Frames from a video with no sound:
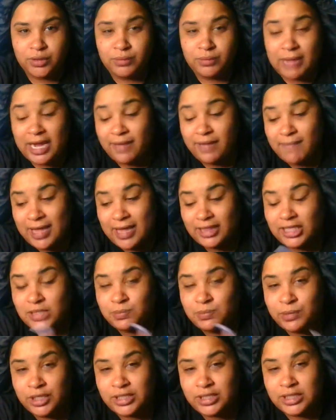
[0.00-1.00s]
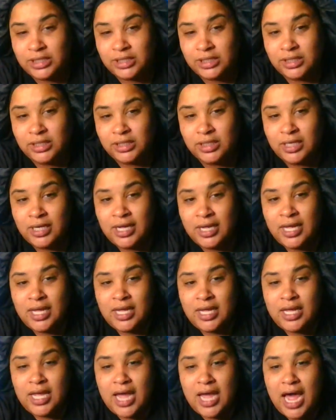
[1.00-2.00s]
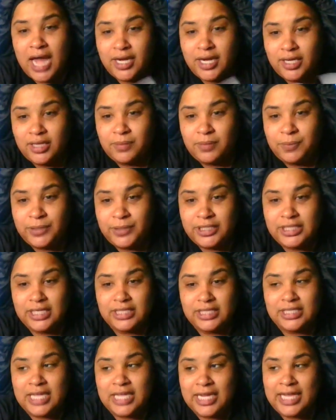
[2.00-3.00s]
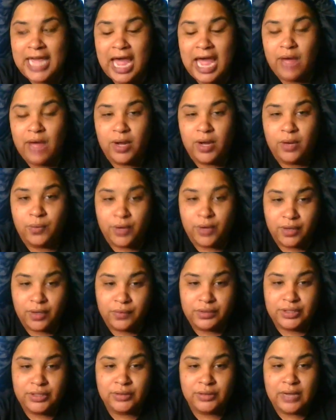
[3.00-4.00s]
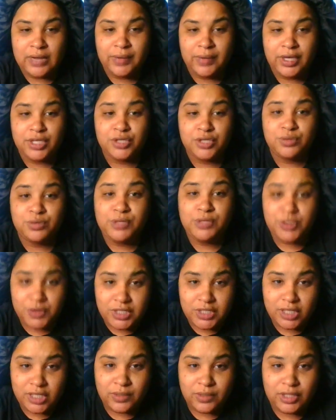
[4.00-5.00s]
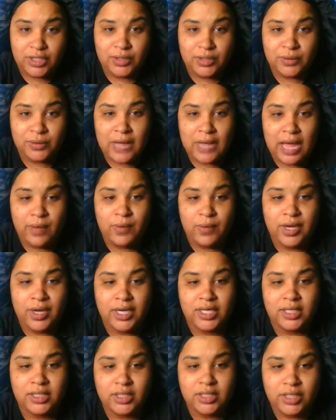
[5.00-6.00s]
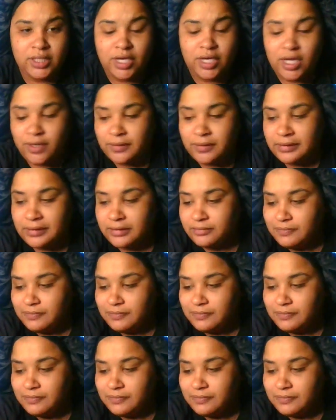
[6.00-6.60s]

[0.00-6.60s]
You might have met this person under the pretense like, yeah, I want to work with you. I want to do music with you. I want to, you know.